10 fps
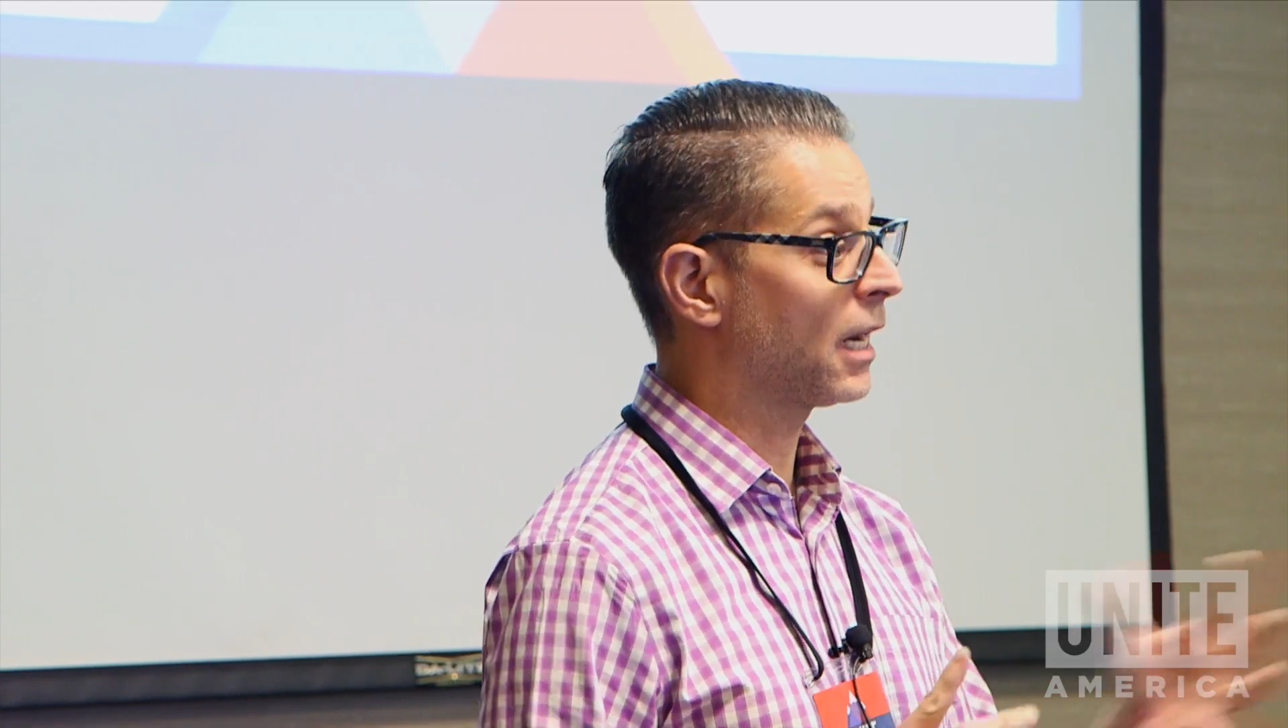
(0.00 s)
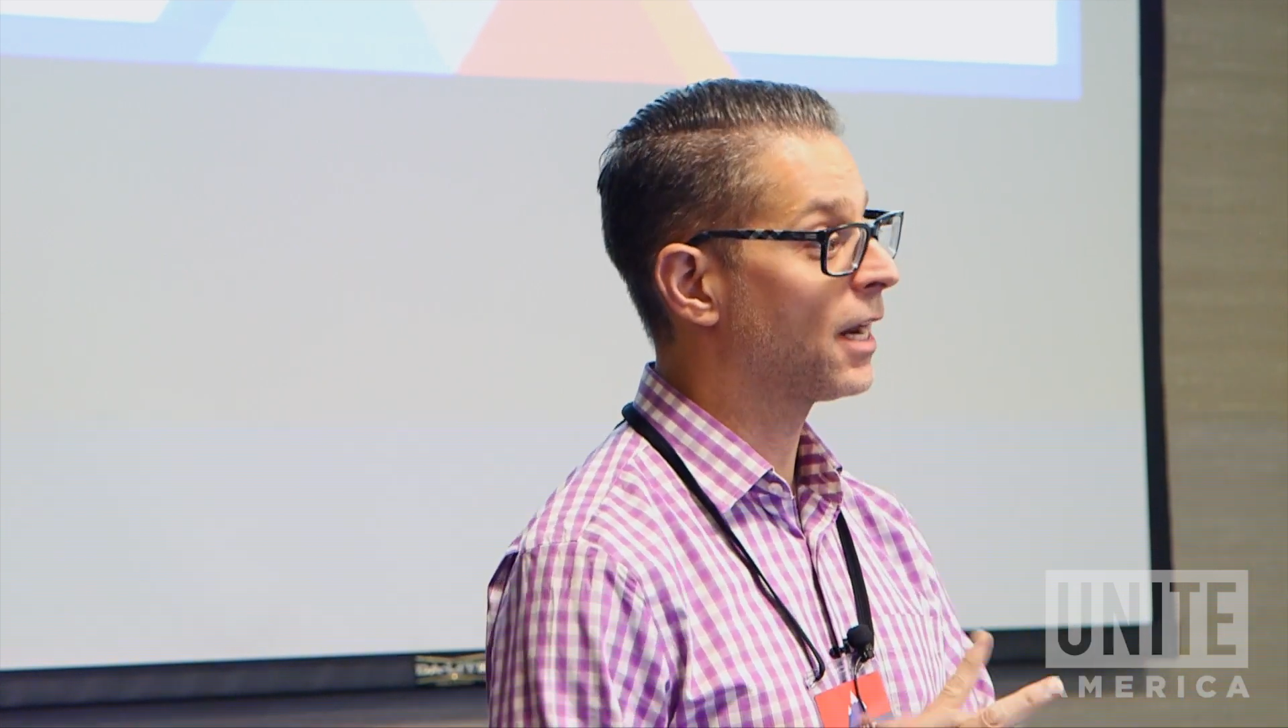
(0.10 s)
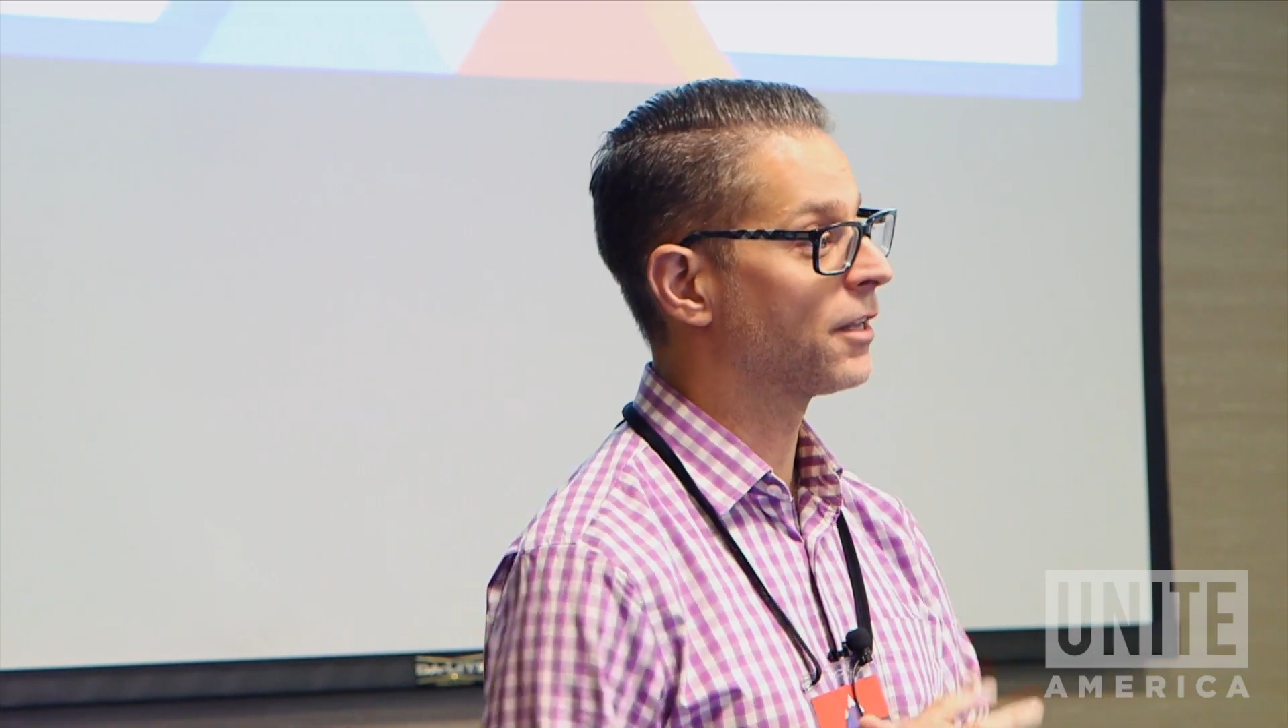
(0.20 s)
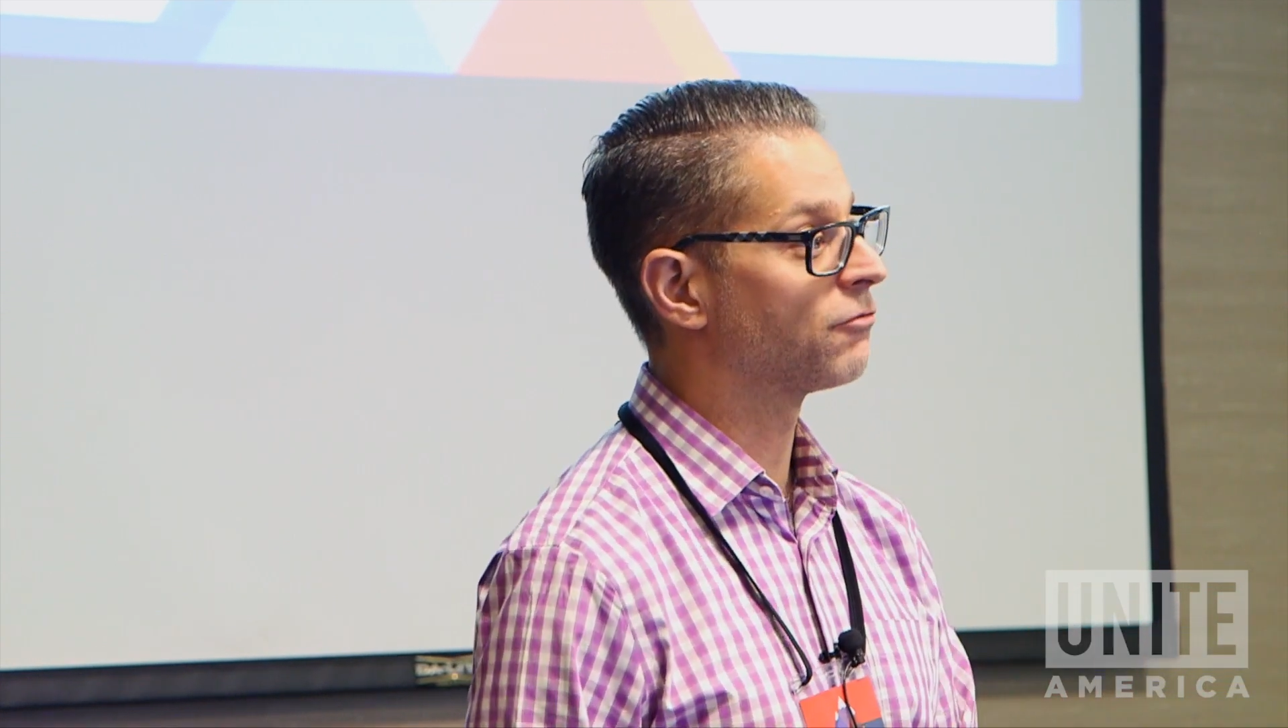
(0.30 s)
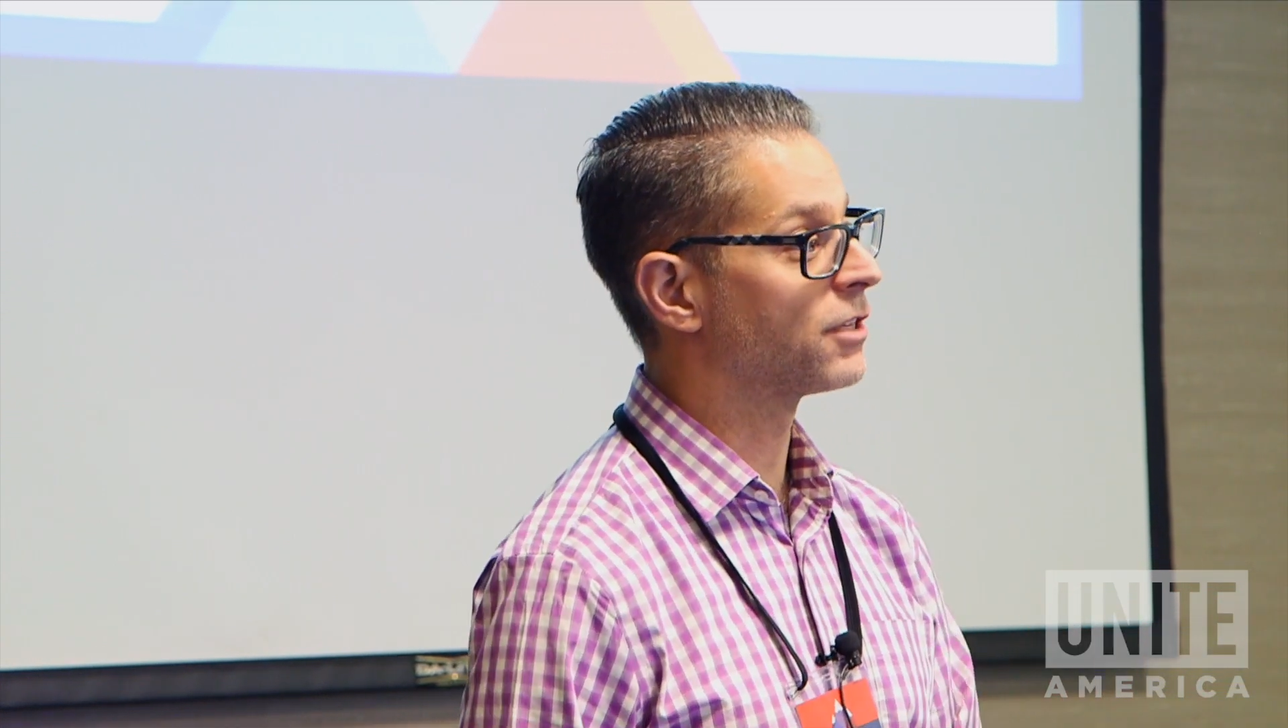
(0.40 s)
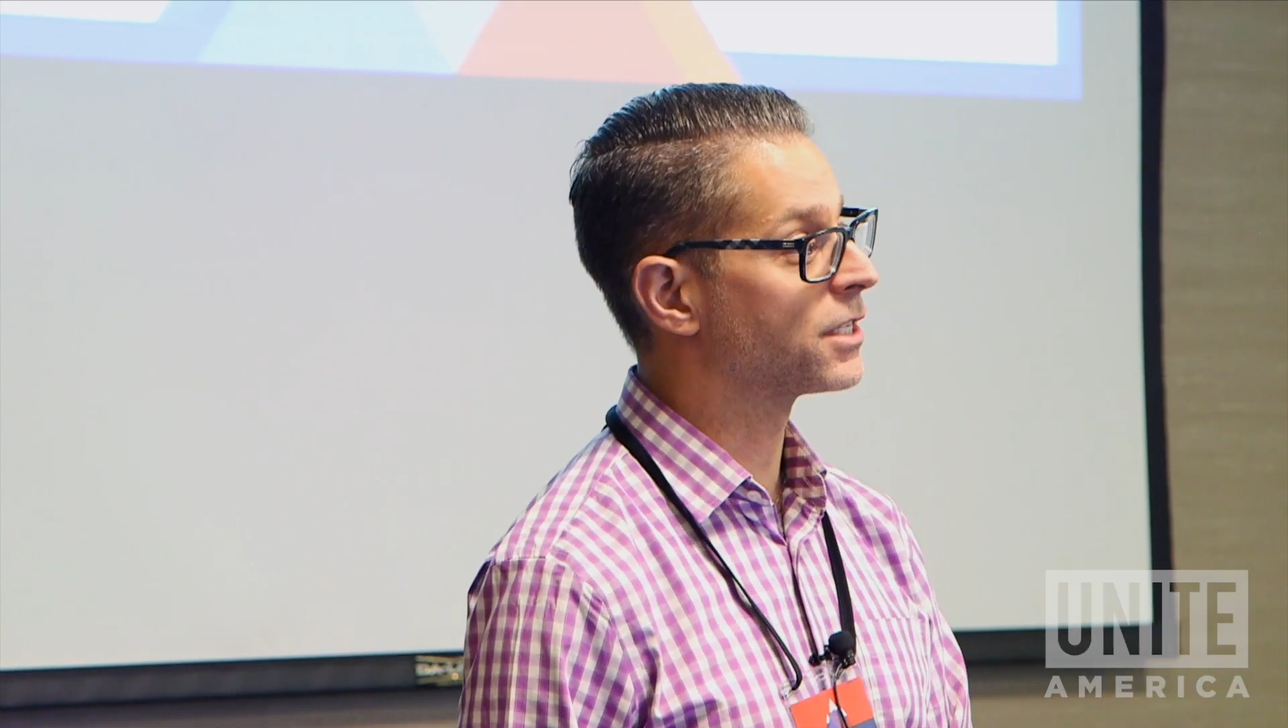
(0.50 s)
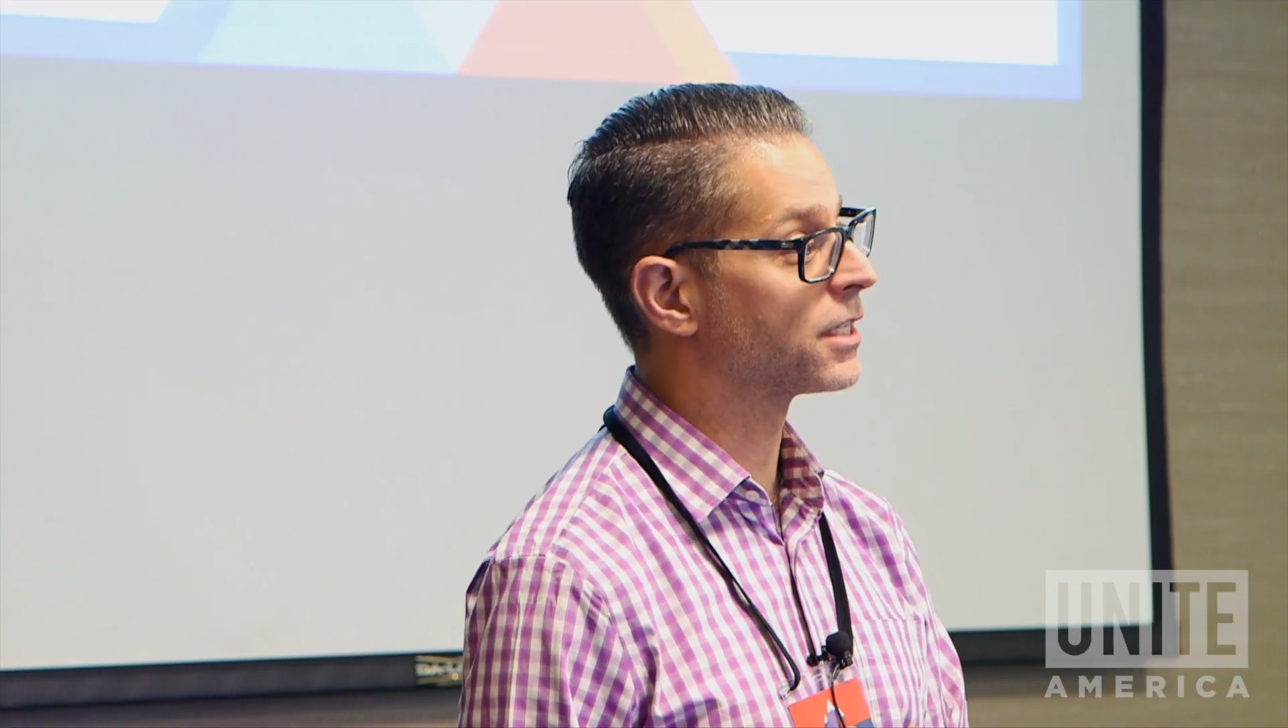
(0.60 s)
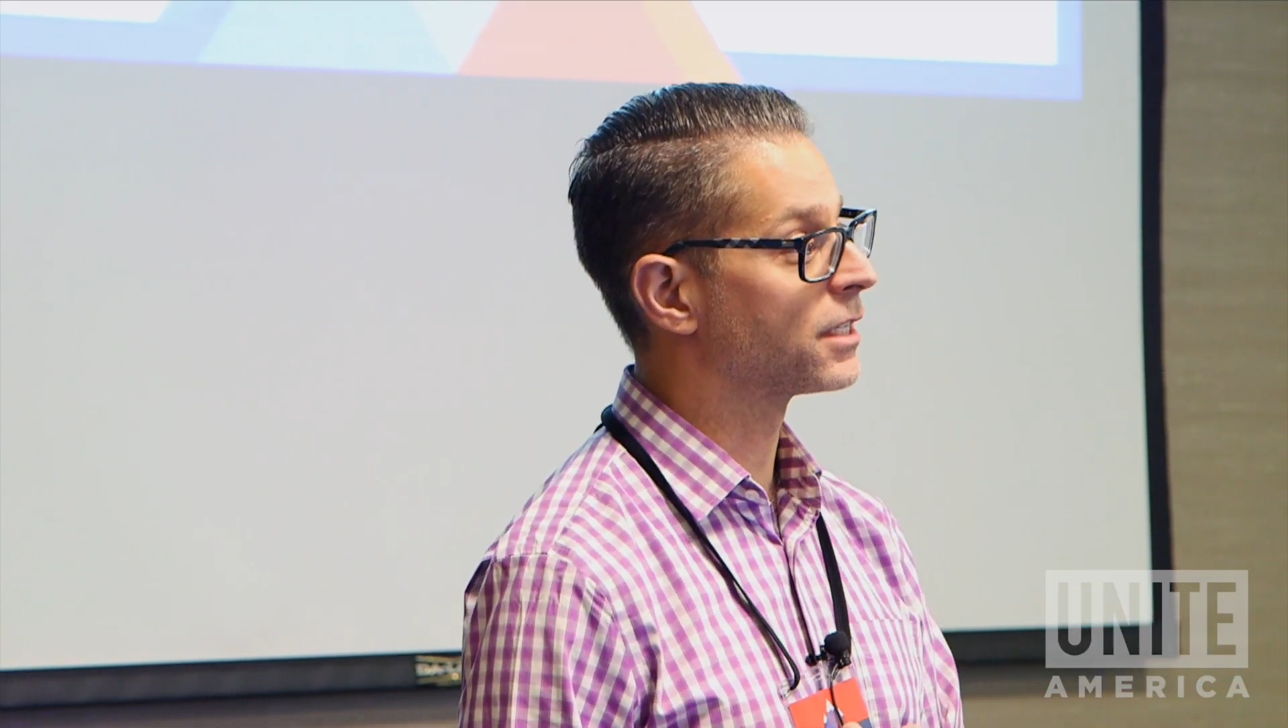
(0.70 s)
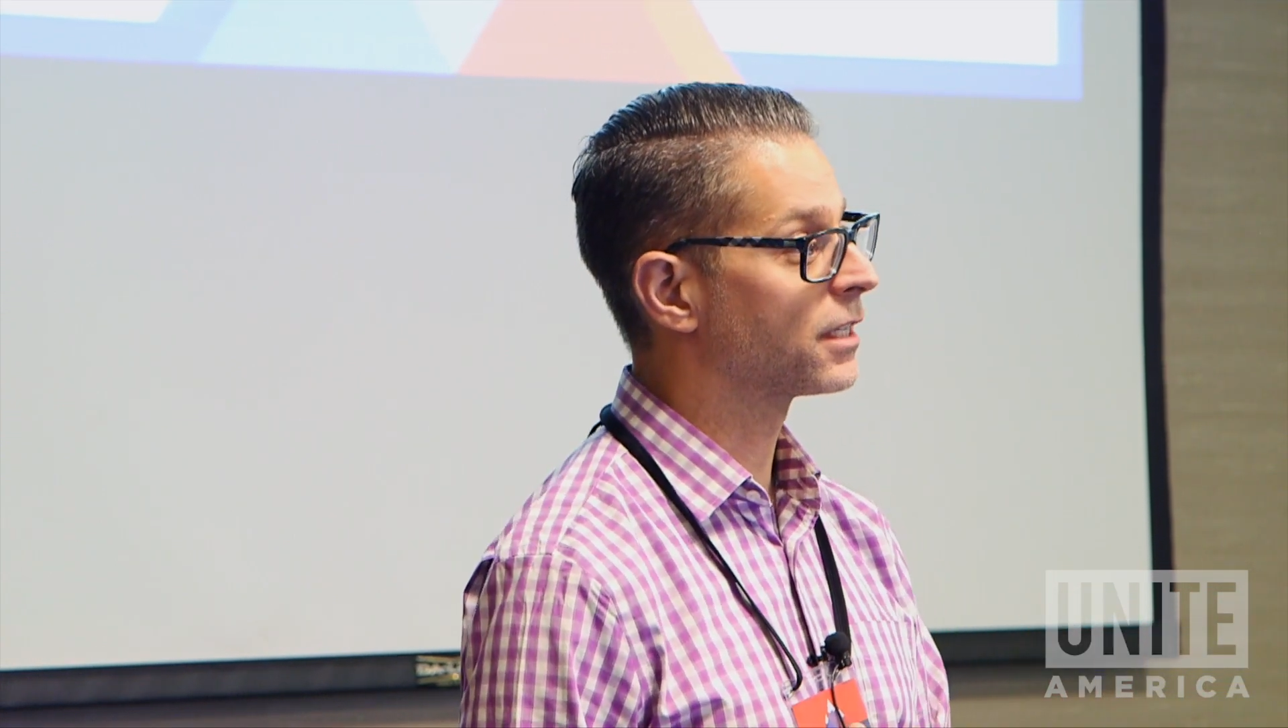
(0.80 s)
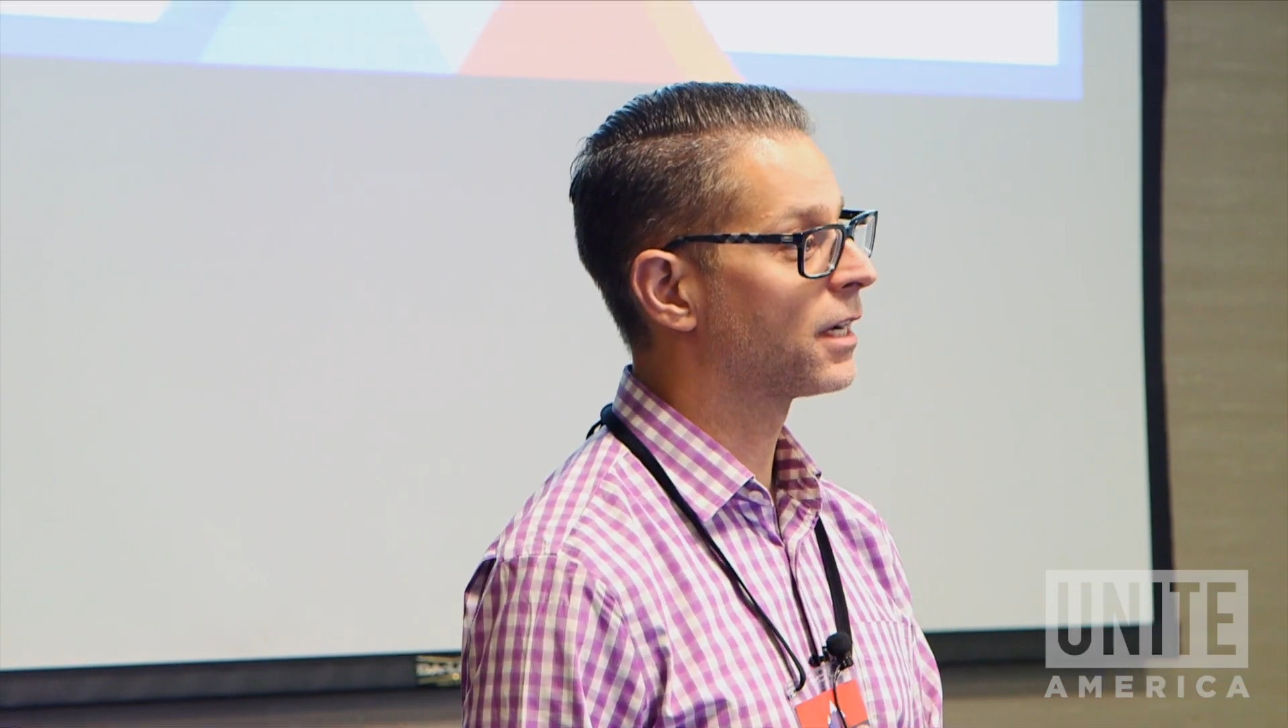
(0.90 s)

a lot in recent